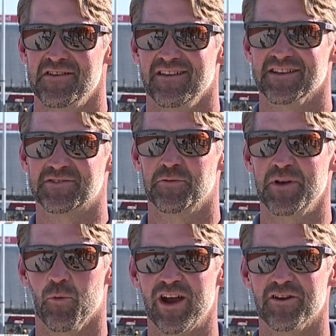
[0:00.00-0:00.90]
It's going to
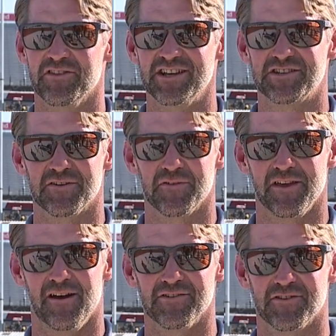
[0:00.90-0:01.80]
be weird this year for the
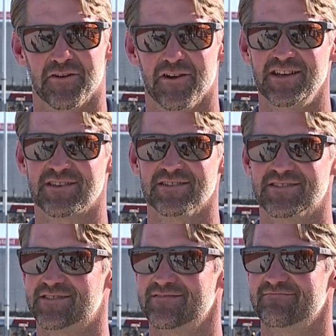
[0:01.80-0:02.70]
All-Star Race
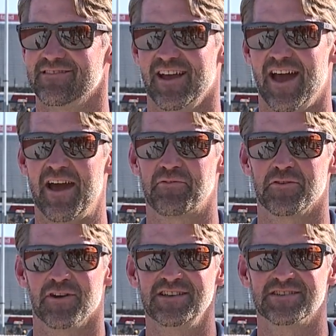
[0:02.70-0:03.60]
because after
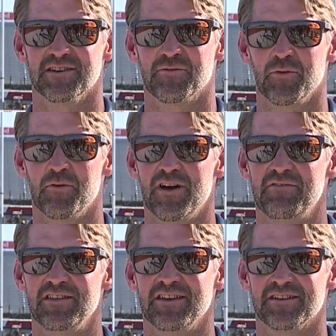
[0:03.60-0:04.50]
the race is over, we won't have
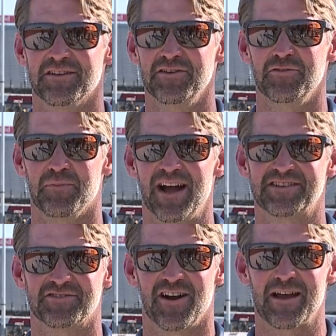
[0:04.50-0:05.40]
anything to do to patch
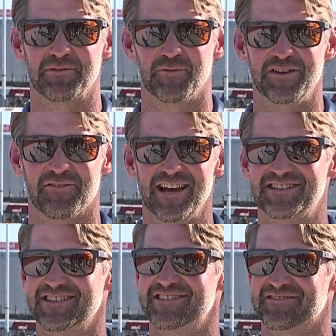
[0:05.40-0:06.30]
the track between
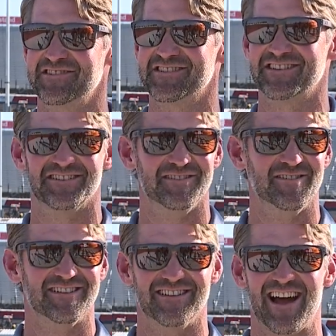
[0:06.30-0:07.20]
races or anything to do
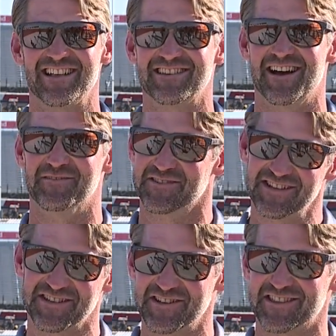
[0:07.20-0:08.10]
in the nighttime. So
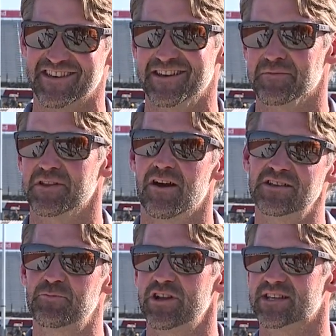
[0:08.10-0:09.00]
that's a good thing. But no,
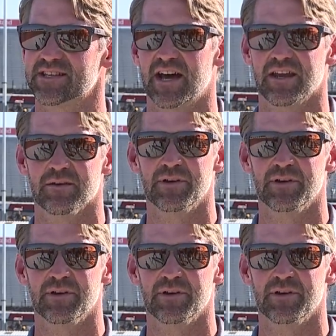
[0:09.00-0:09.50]
it's pretty exciting.